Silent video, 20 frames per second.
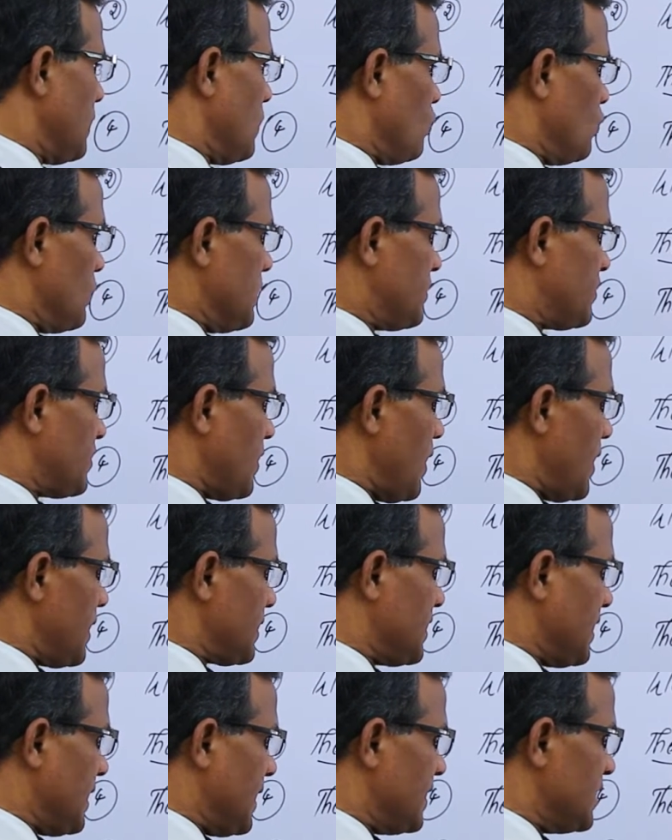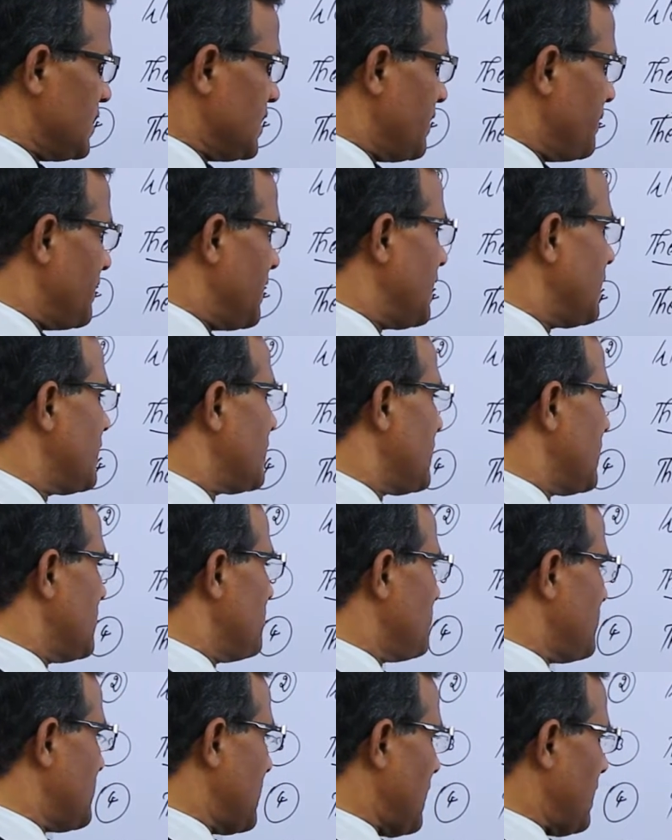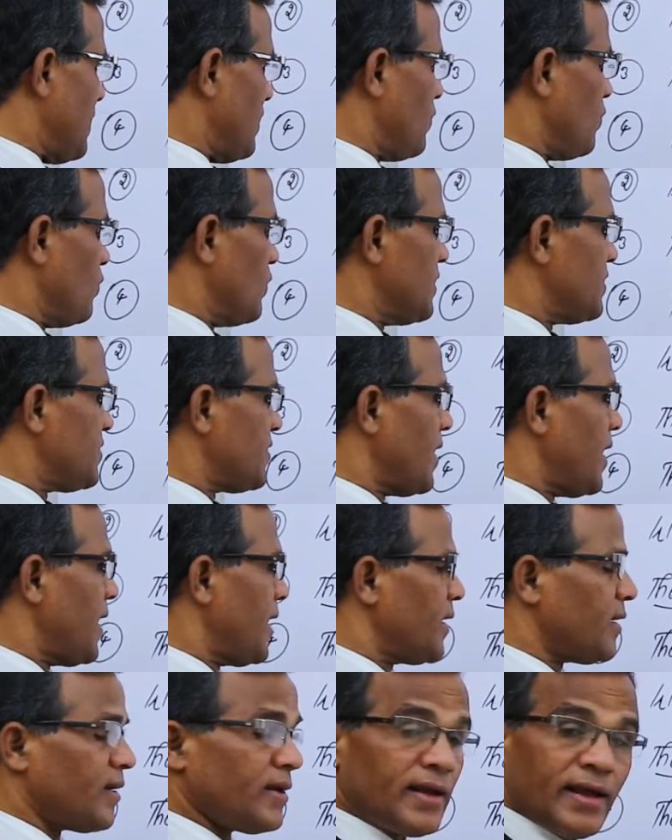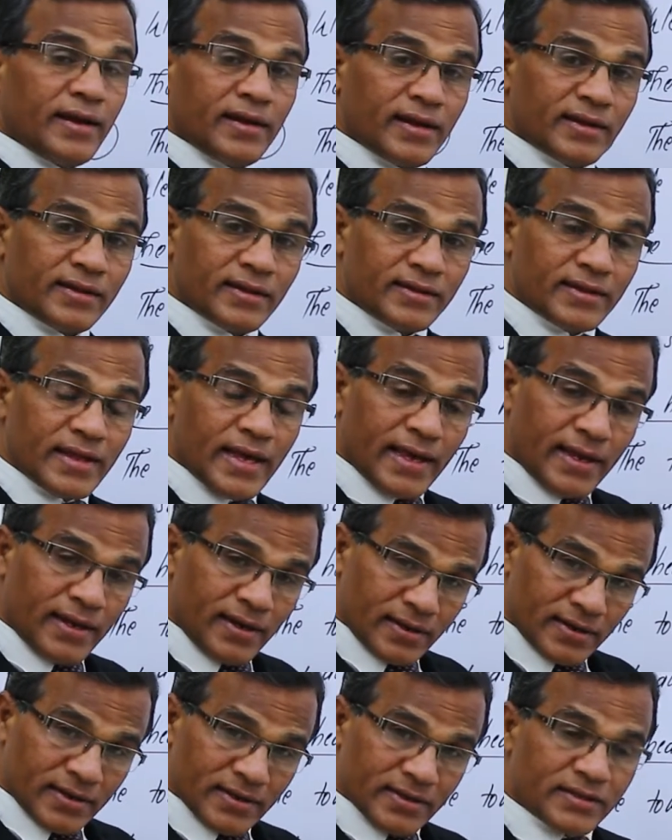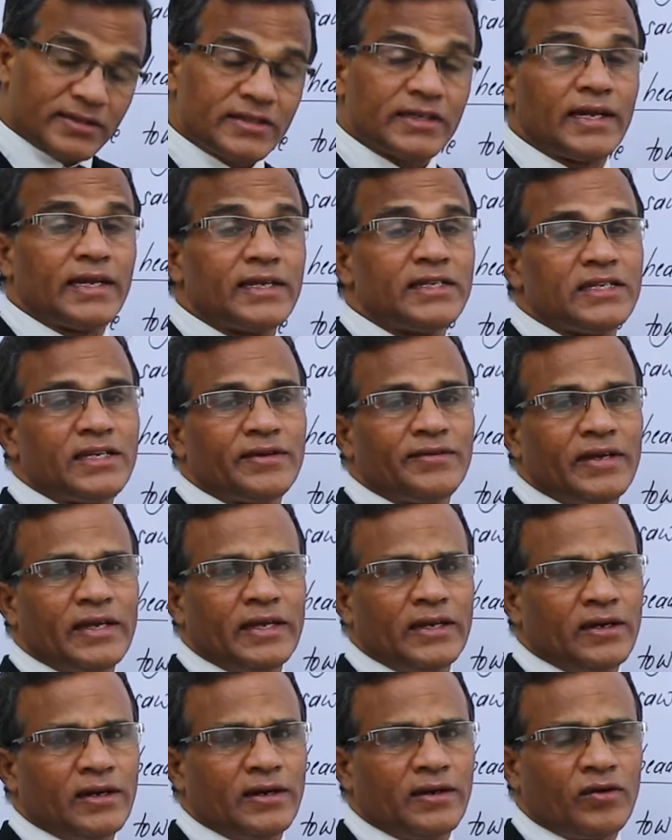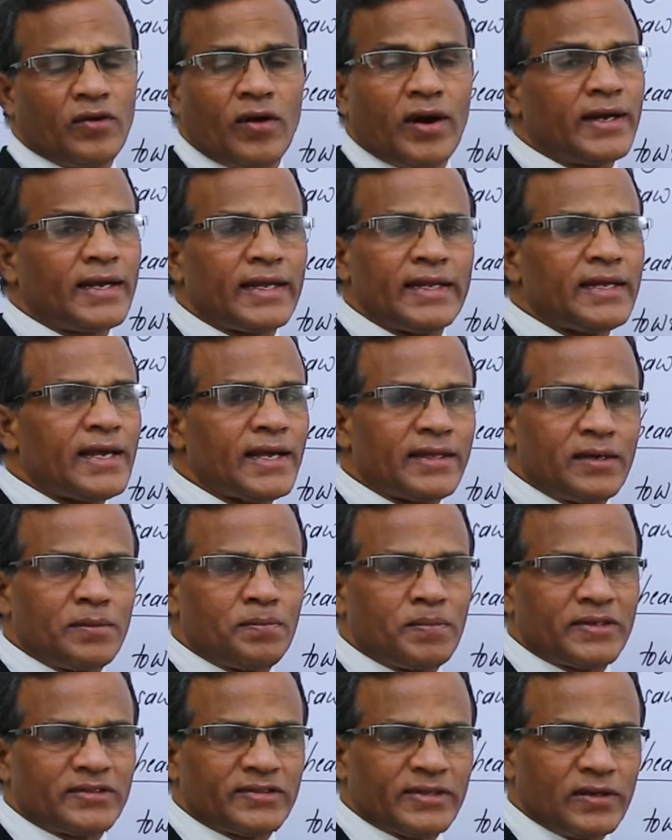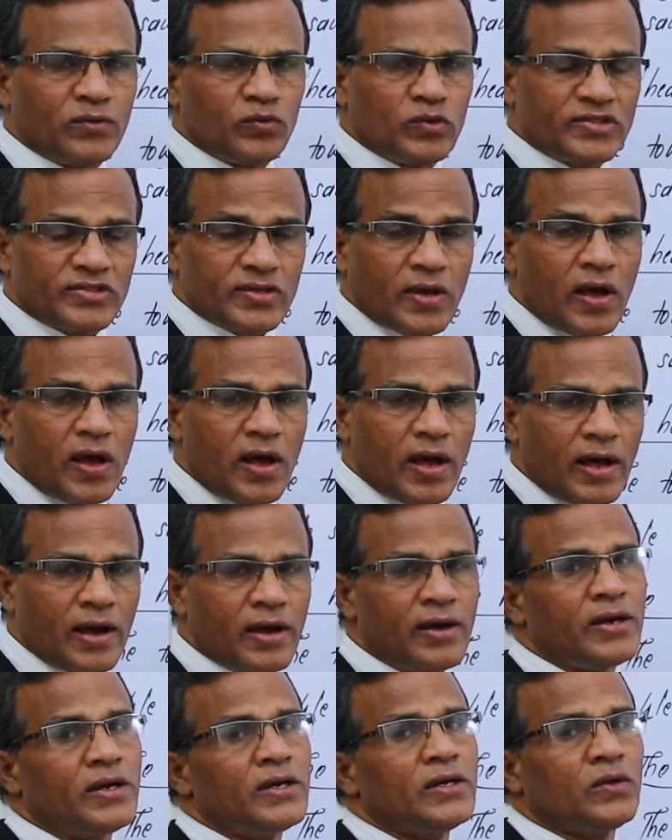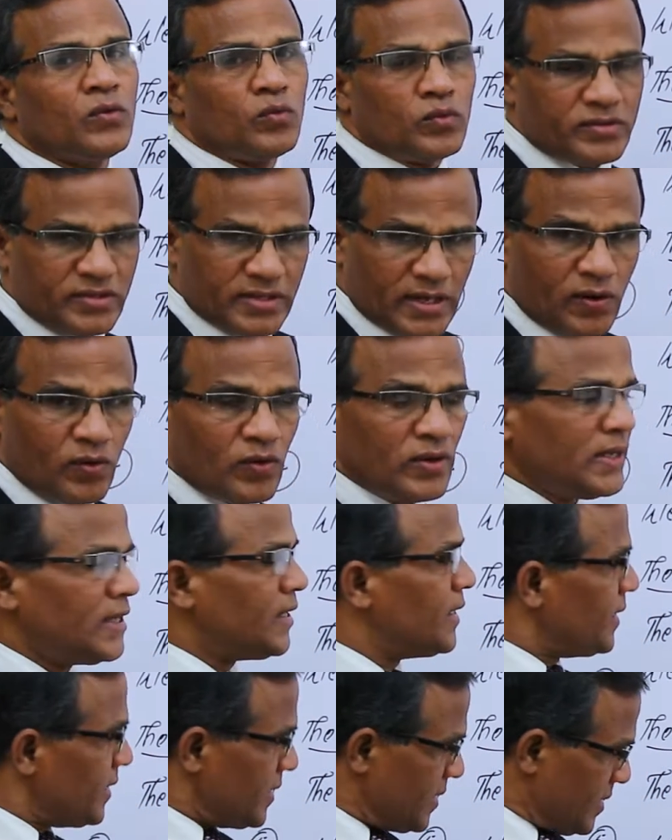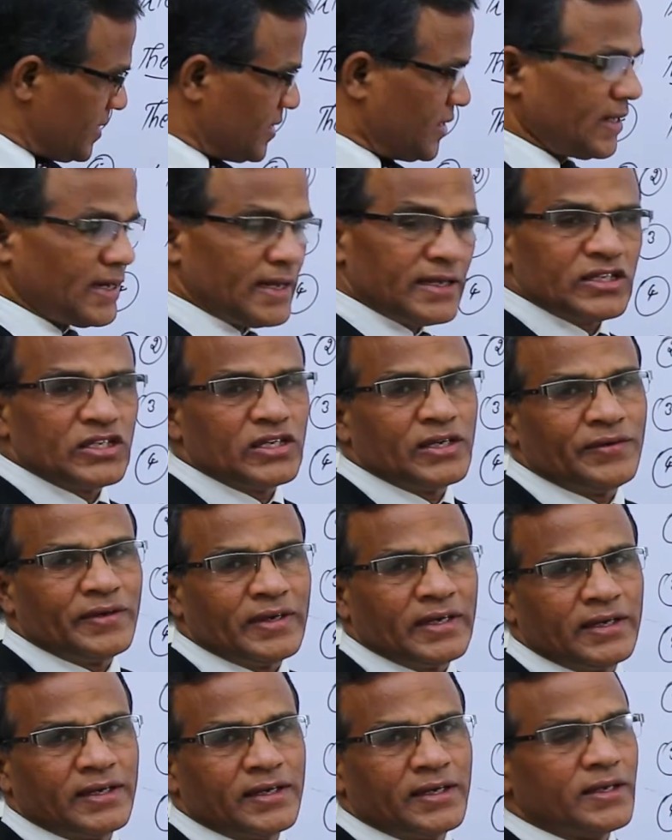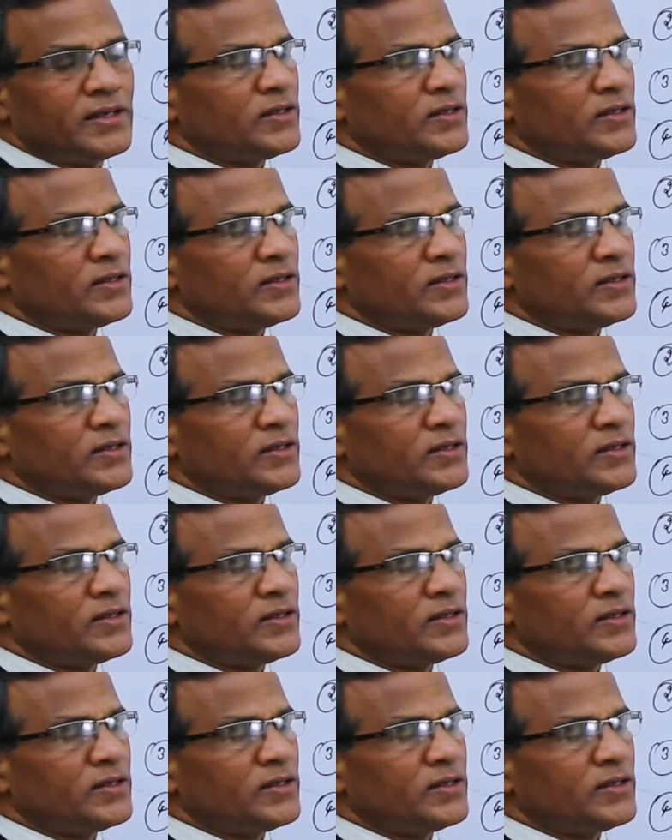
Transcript: We saw Chiranjeevi himself. We saw none other than Chiranjeevi, not any other person we saw. We saw only Chiranjeevi.